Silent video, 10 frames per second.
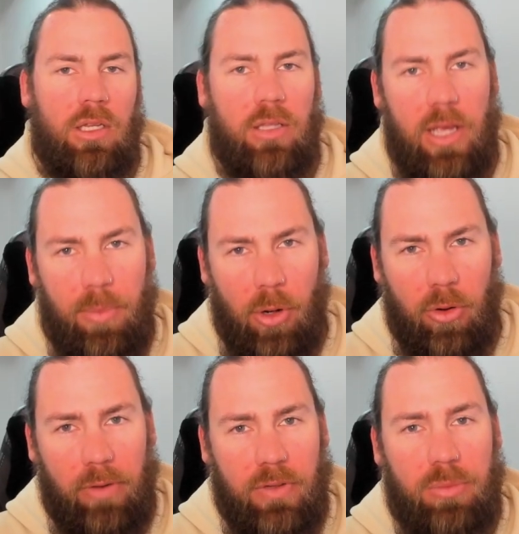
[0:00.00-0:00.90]
The
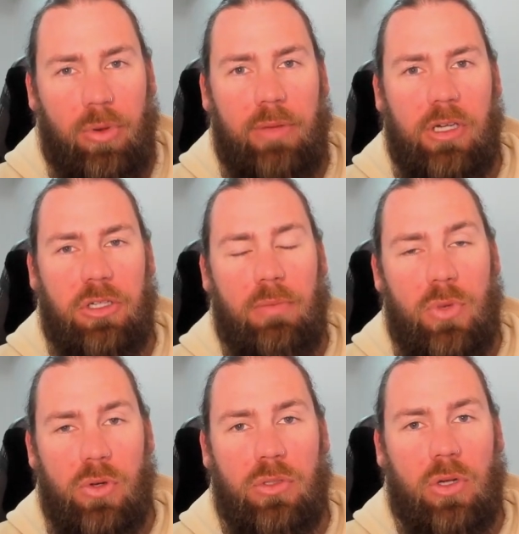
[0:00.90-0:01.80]
Hippogriff is pretty much
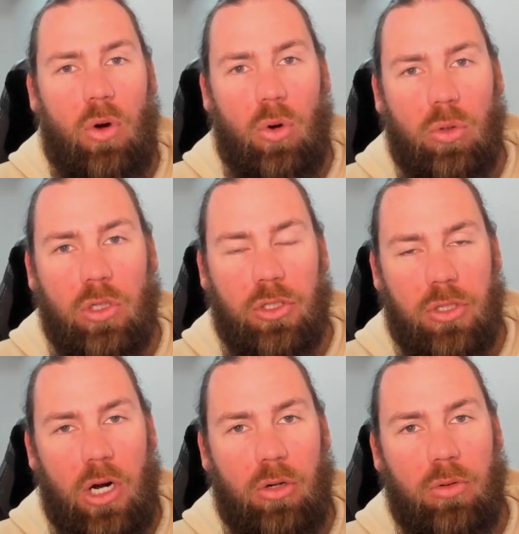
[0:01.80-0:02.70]
immune to all
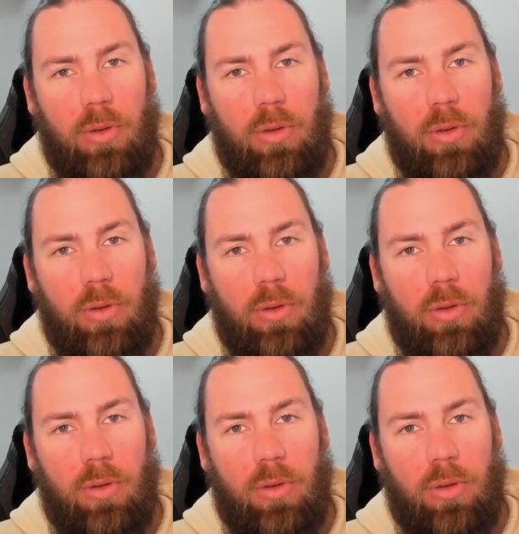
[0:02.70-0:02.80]
control